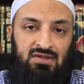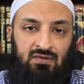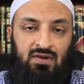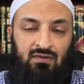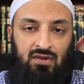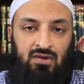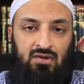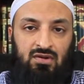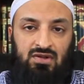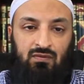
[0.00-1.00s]
I would definitely
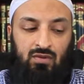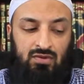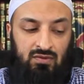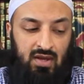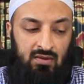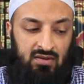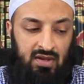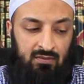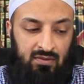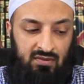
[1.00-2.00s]
encourage everyone to
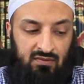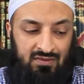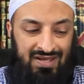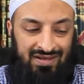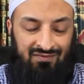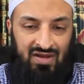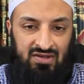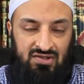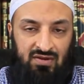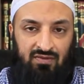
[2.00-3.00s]
take
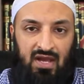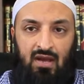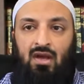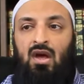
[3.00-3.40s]
advantage of that.